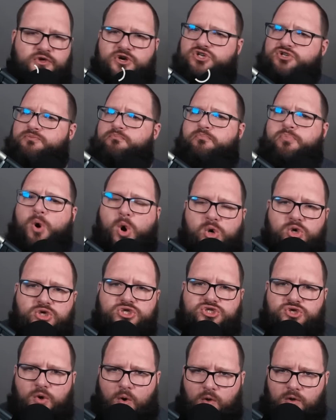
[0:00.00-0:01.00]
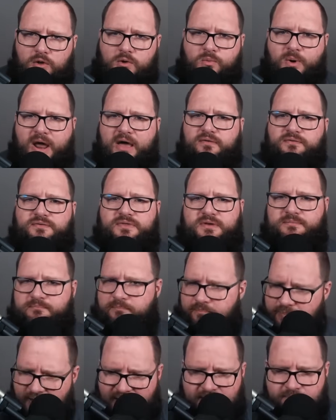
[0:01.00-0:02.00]
There's books all around
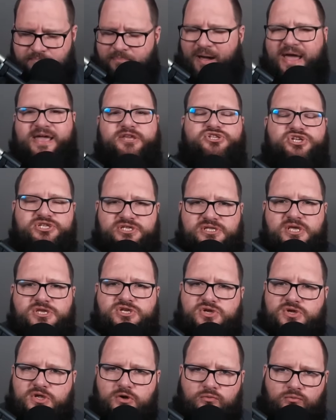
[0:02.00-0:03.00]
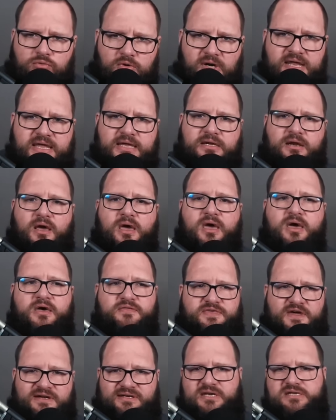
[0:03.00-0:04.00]
and pages that you can read
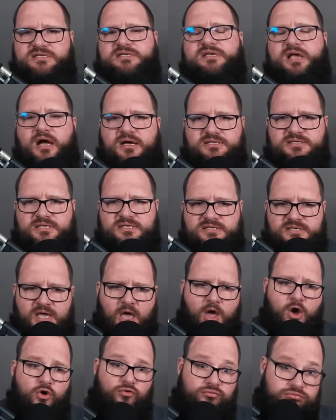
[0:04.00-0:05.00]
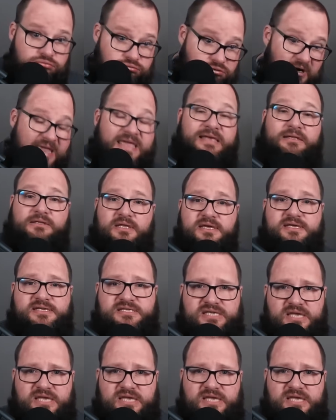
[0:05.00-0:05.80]
that discusses really